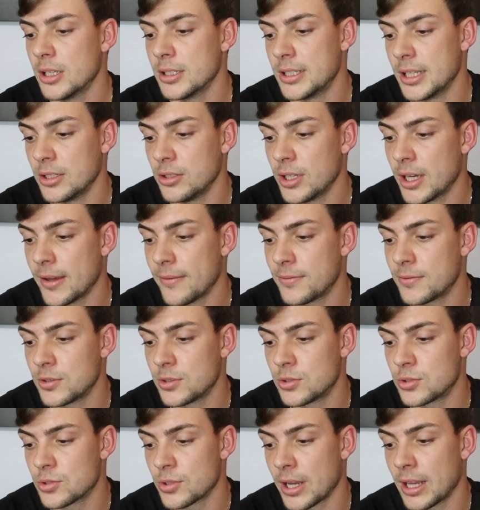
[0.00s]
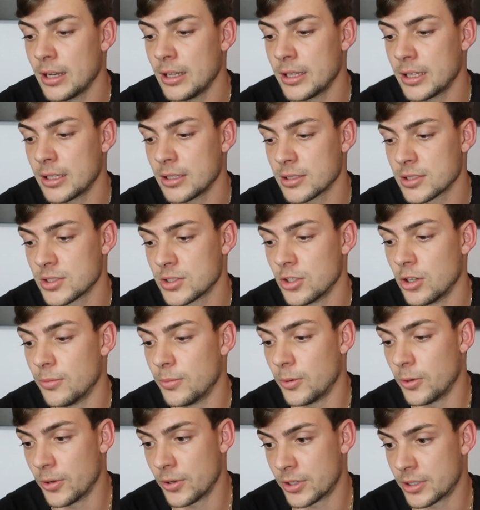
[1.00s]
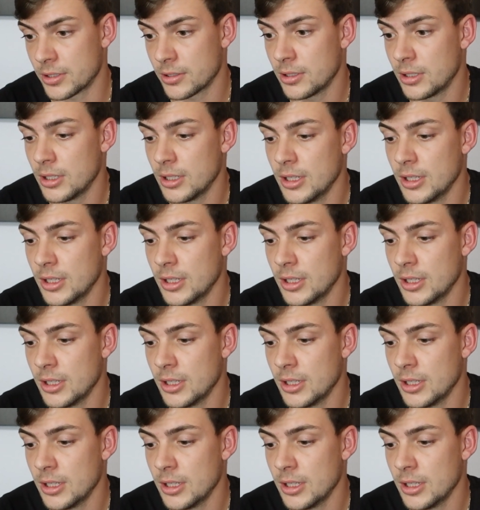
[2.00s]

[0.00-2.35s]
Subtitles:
Then you have trailing stop order.